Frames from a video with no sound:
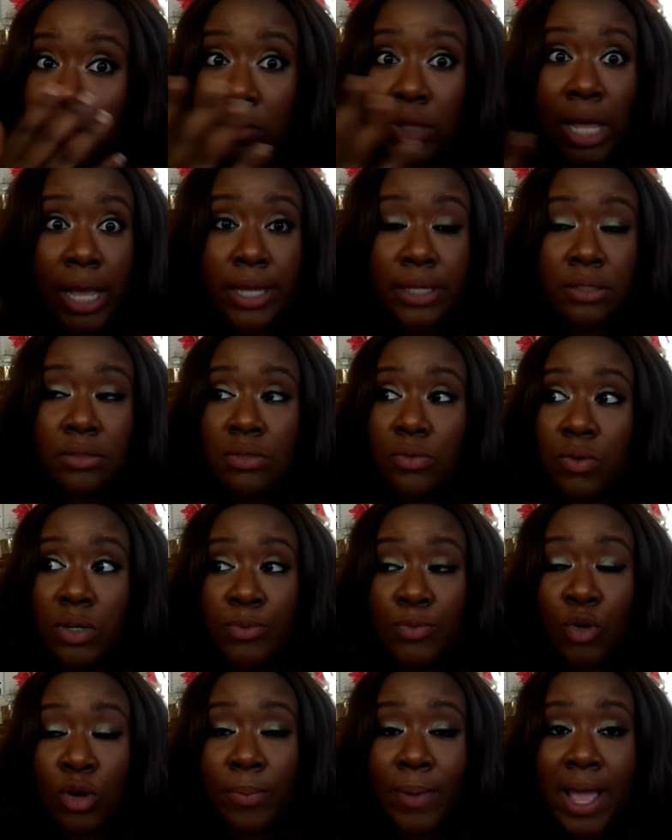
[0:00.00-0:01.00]
like
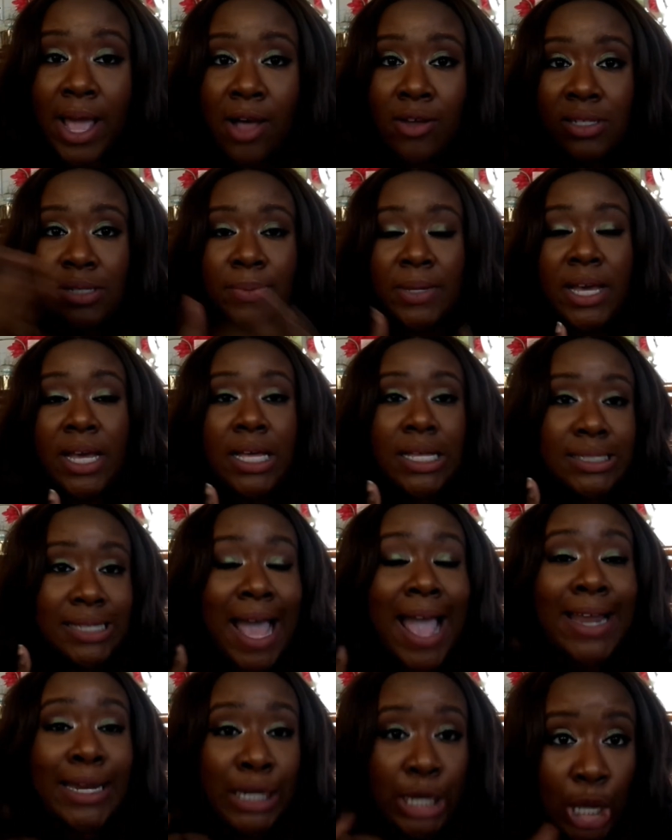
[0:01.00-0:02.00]
20 more pounds, because
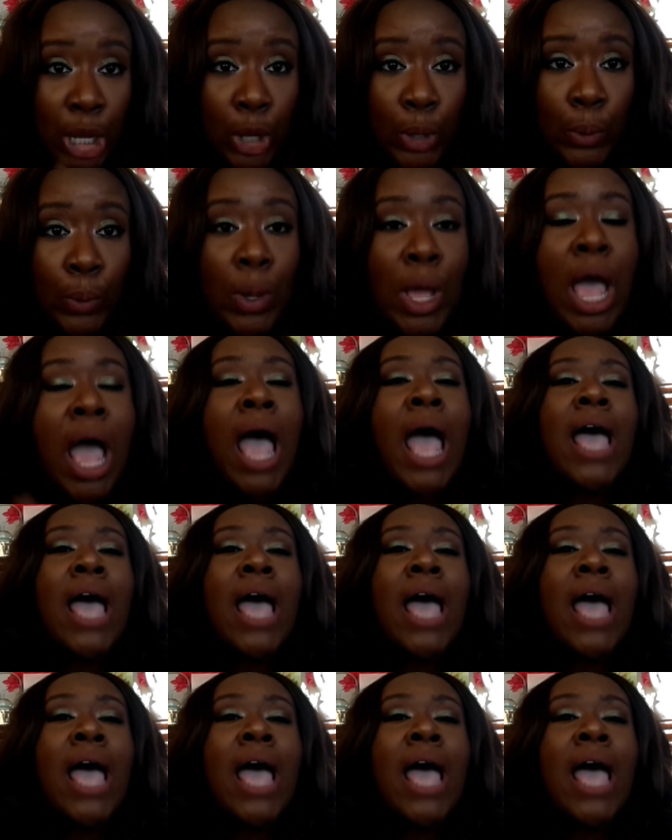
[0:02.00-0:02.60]
I know